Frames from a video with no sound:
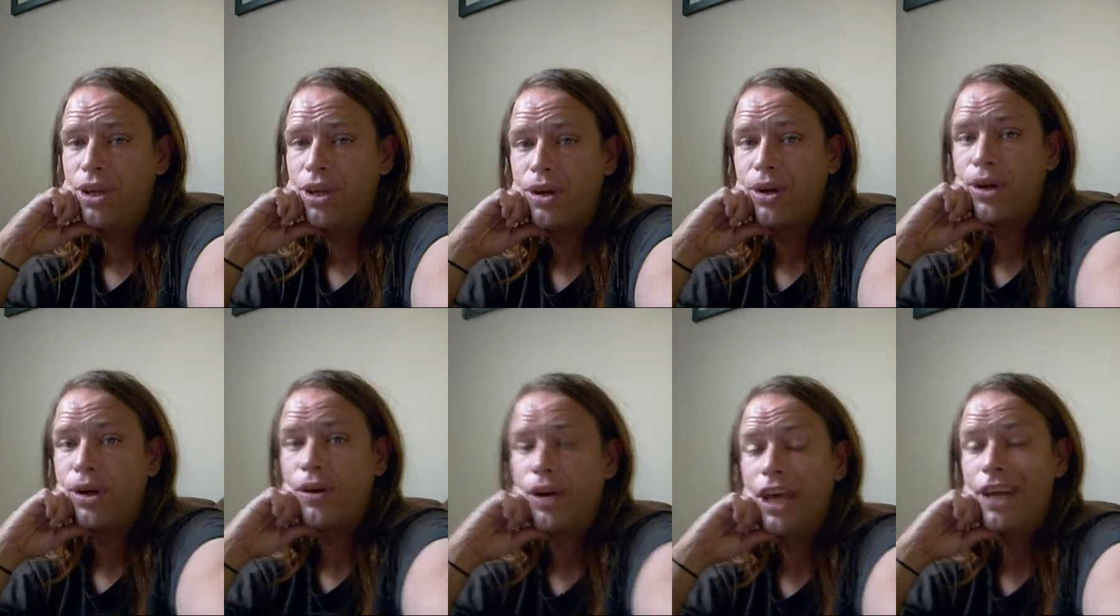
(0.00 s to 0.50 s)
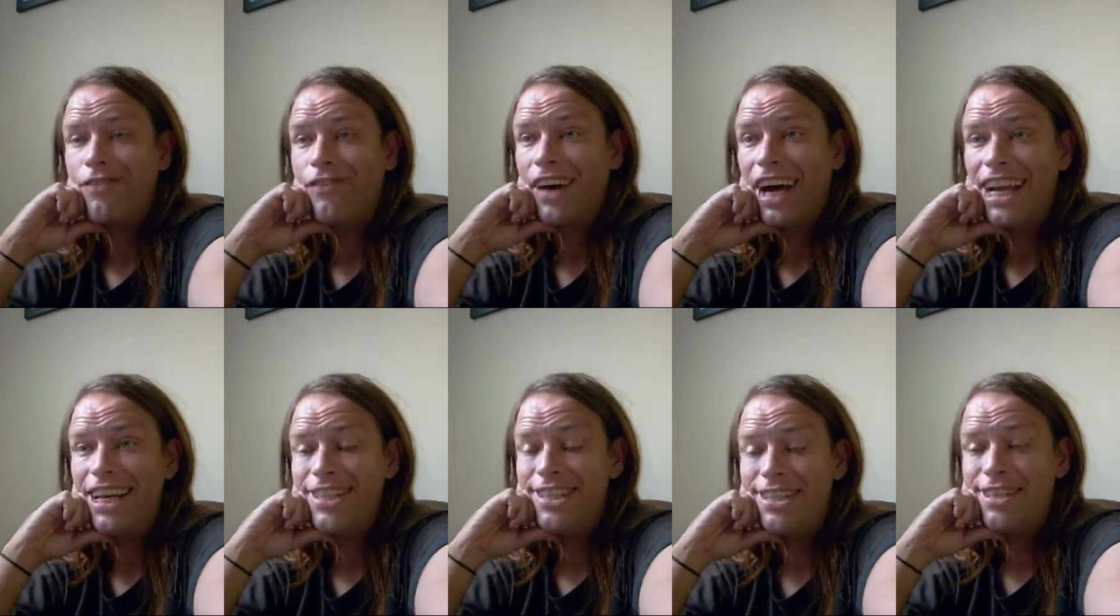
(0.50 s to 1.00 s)
you know,
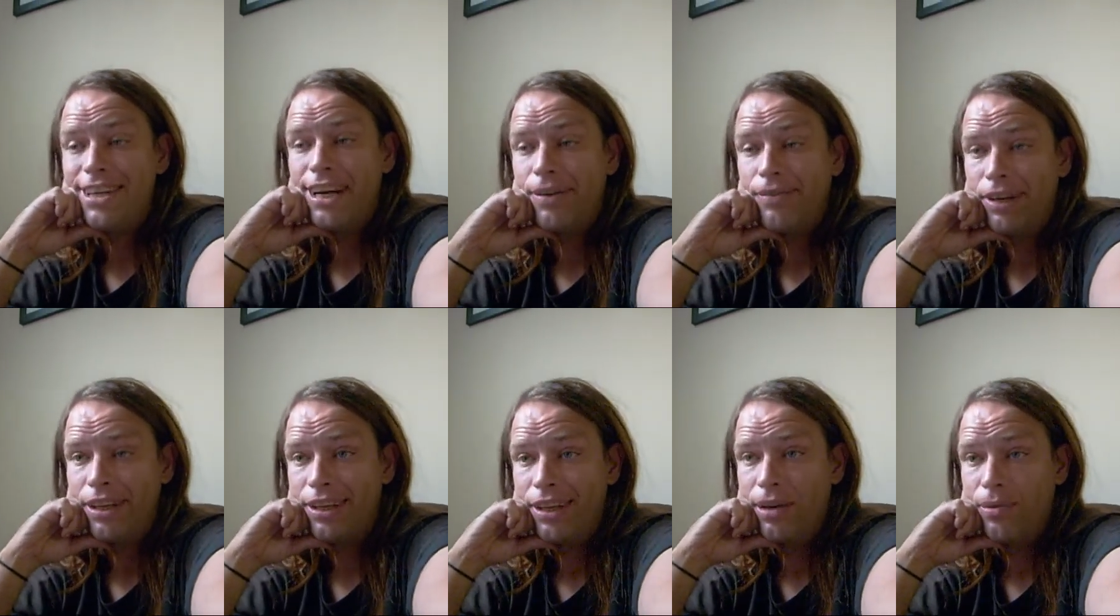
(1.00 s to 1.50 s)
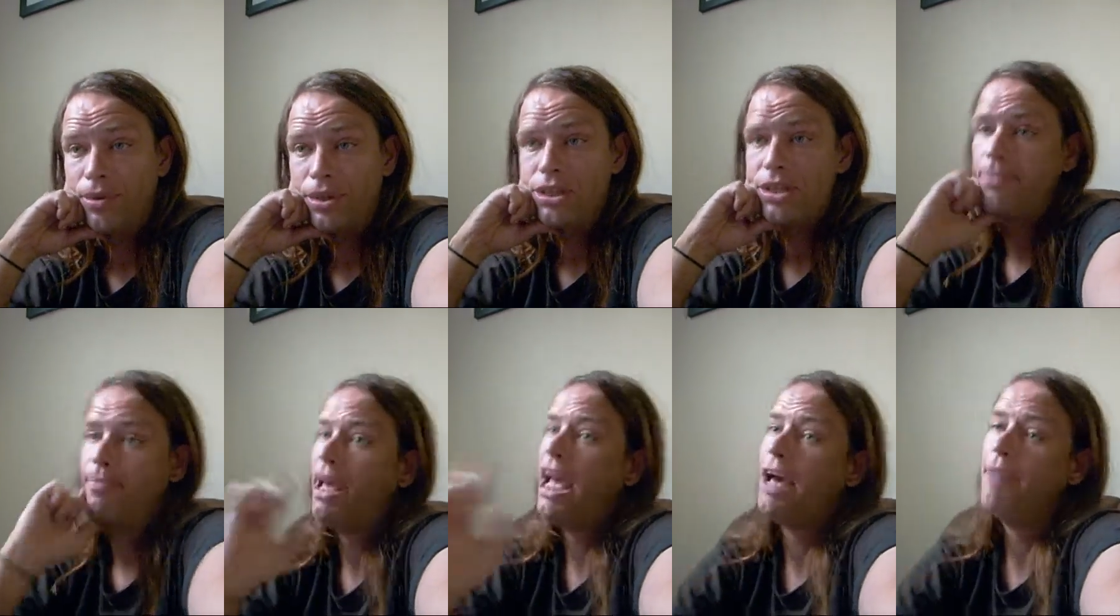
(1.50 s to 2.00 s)
advice and everything, which
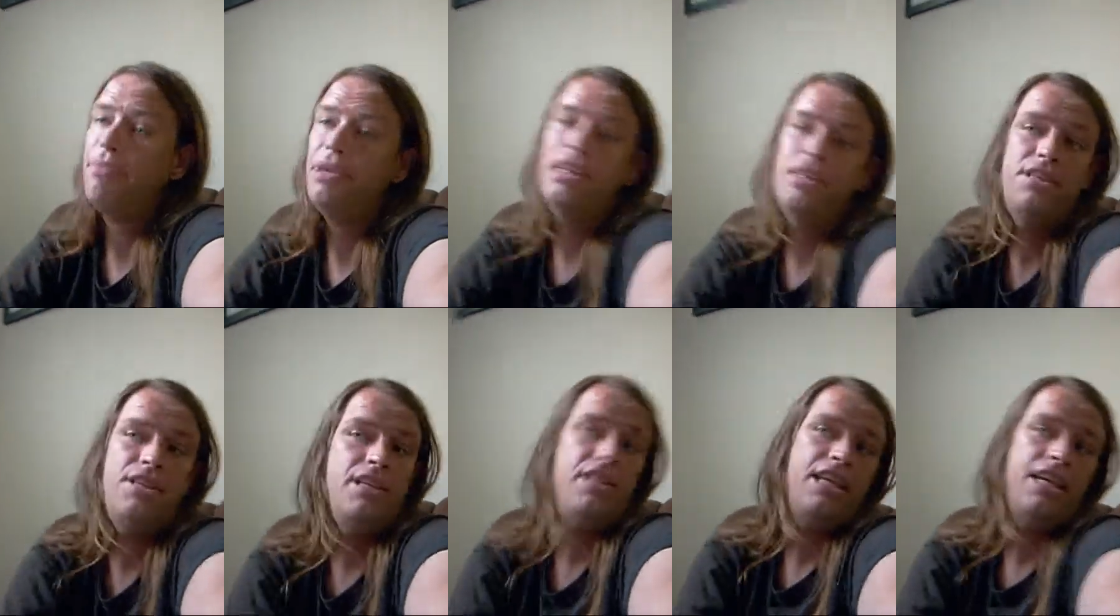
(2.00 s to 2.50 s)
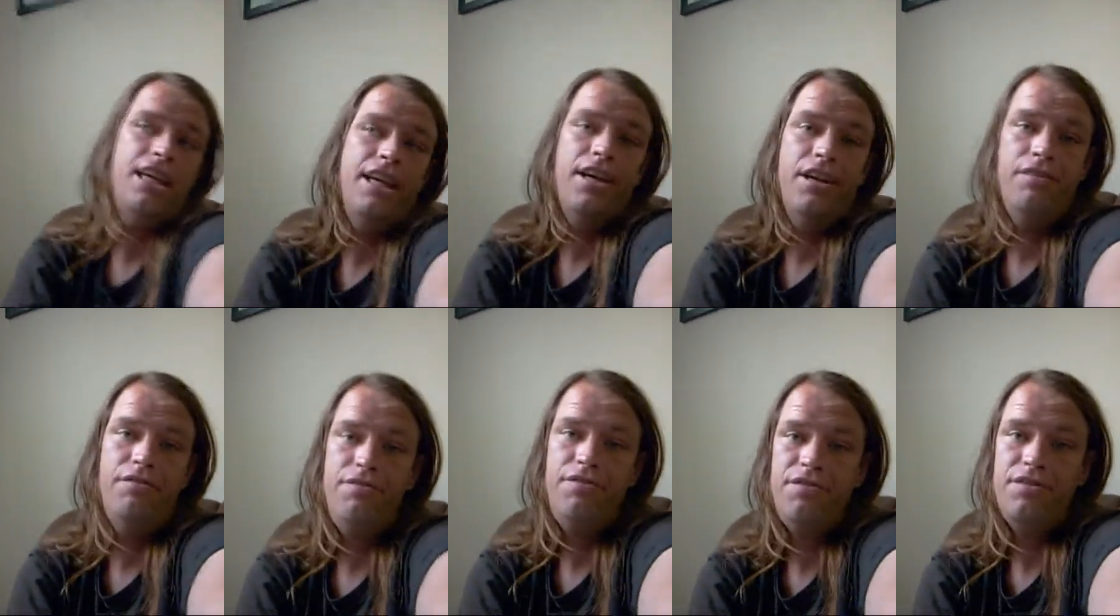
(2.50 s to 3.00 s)
I'm happy to
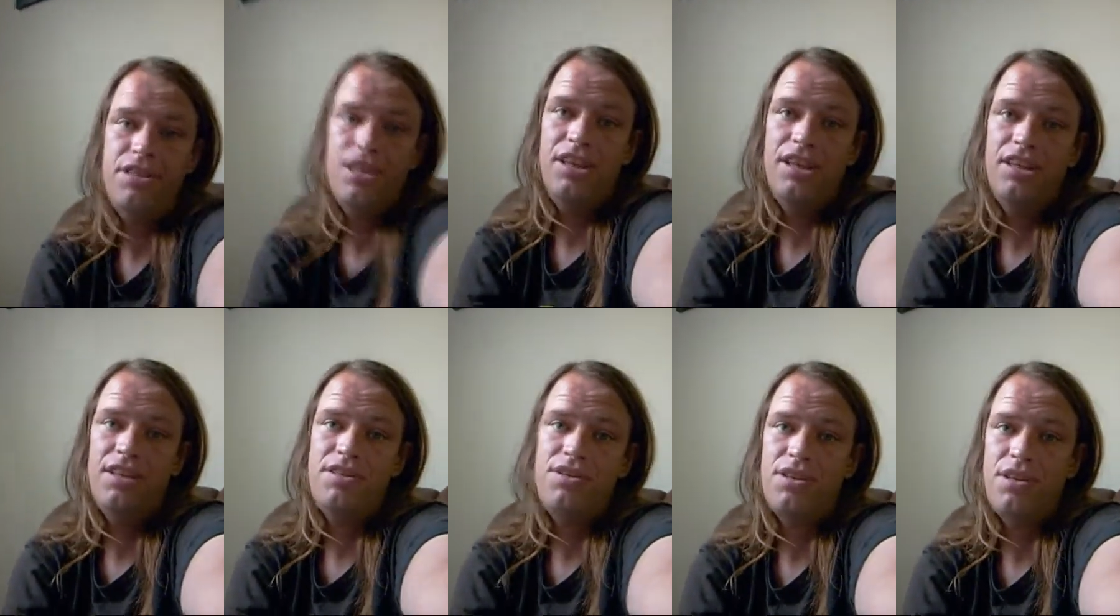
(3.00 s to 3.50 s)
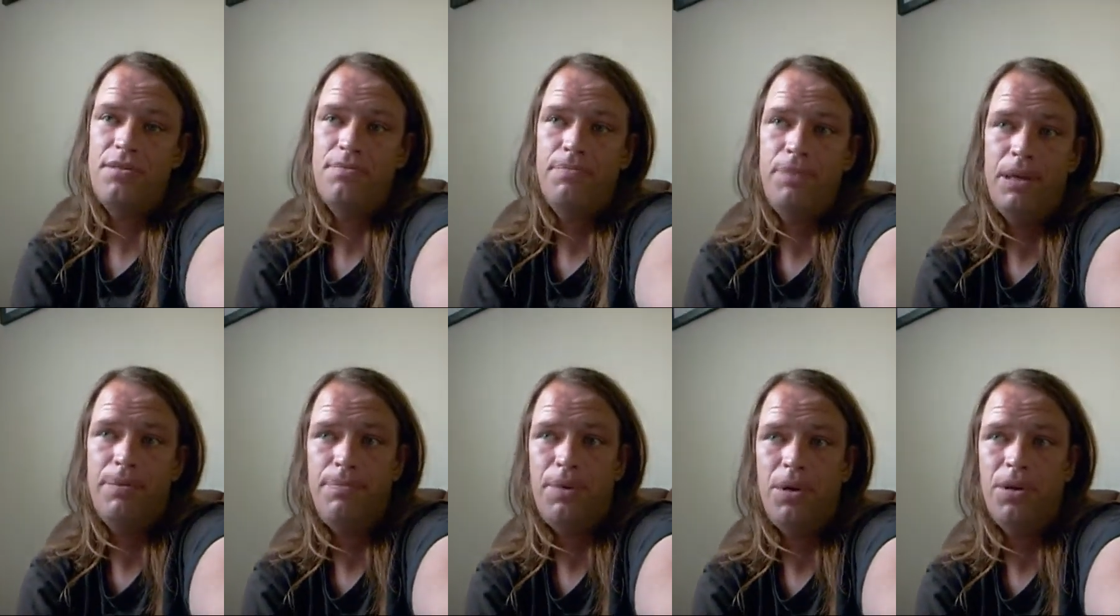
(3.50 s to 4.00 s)
give to certain
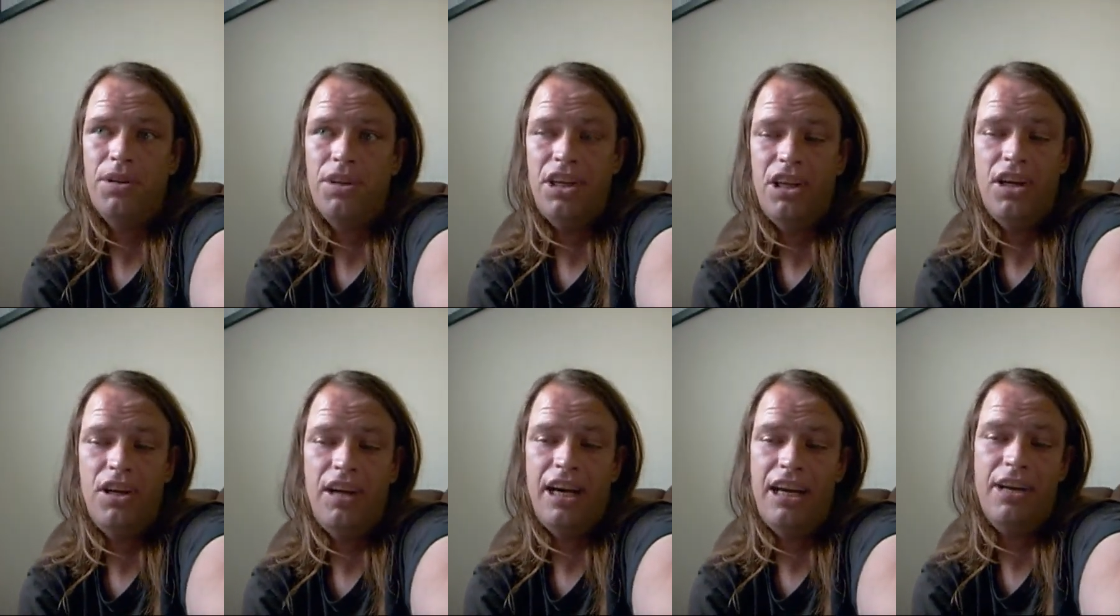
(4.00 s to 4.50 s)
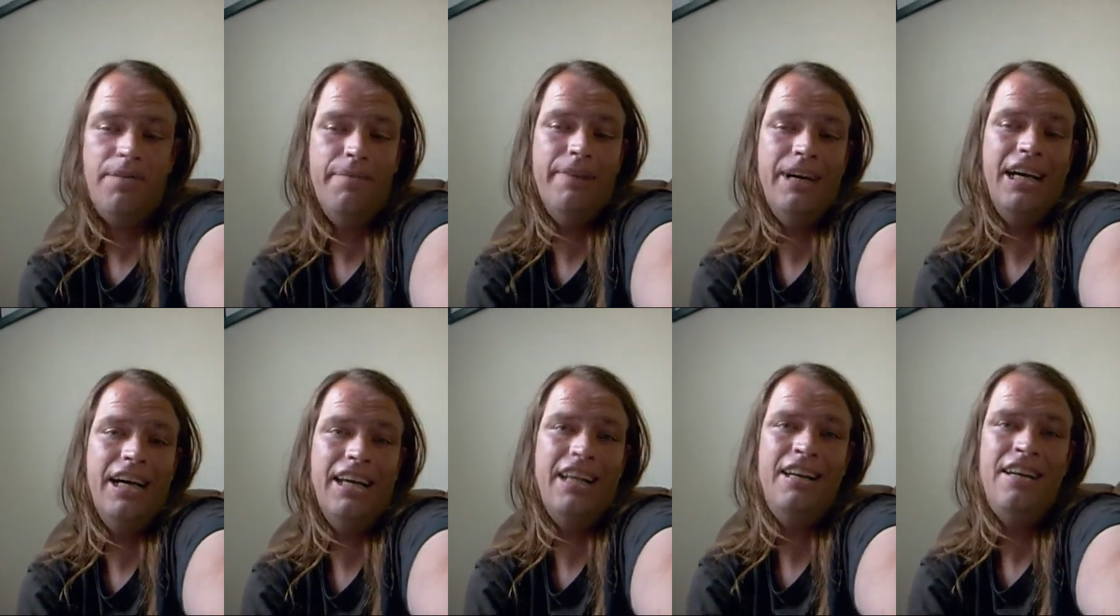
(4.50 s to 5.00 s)
people. You know, I don't
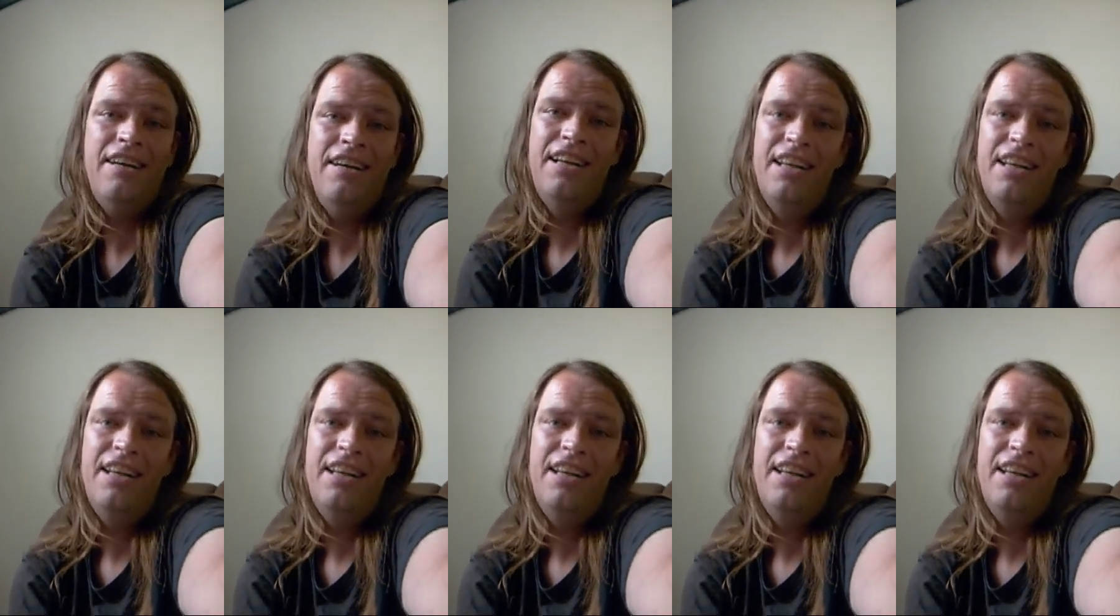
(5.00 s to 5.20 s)
mind.